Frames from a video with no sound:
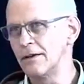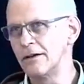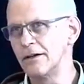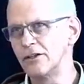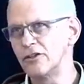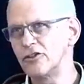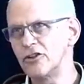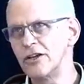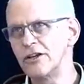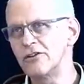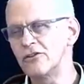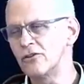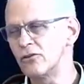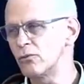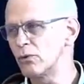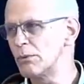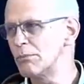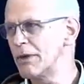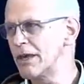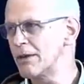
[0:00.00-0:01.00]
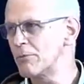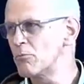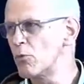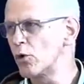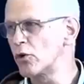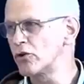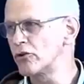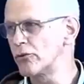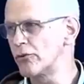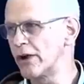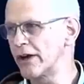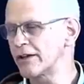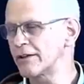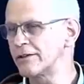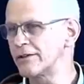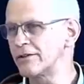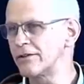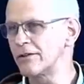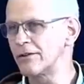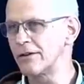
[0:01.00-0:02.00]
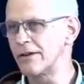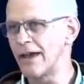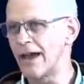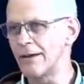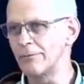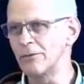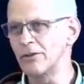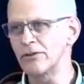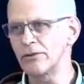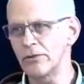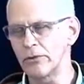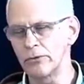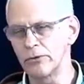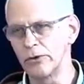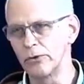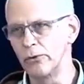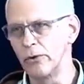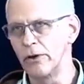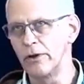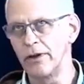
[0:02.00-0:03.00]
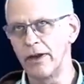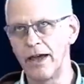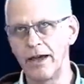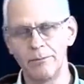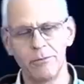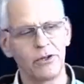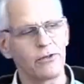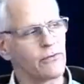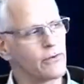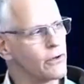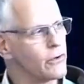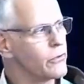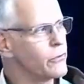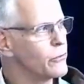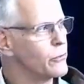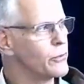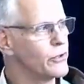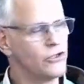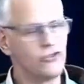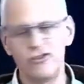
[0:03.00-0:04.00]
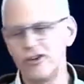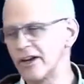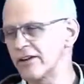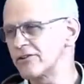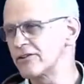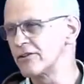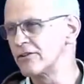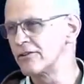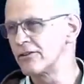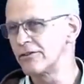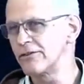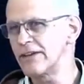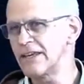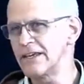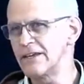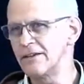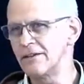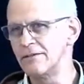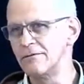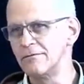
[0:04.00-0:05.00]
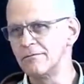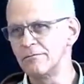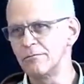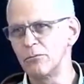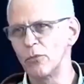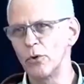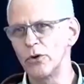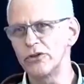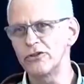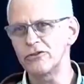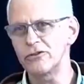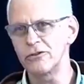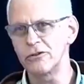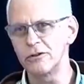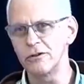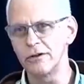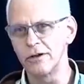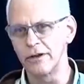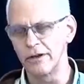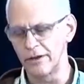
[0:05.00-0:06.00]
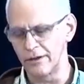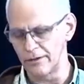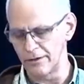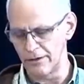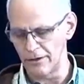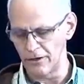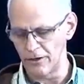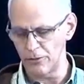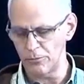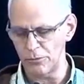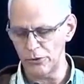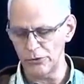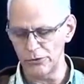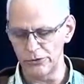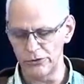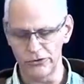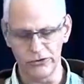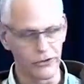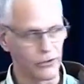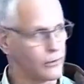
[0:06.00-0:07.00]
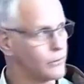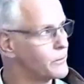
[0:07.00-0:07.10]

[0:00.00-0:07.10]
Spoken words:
changes we make more directly to the atmosphere through injections of heat, moisture, and air pollution.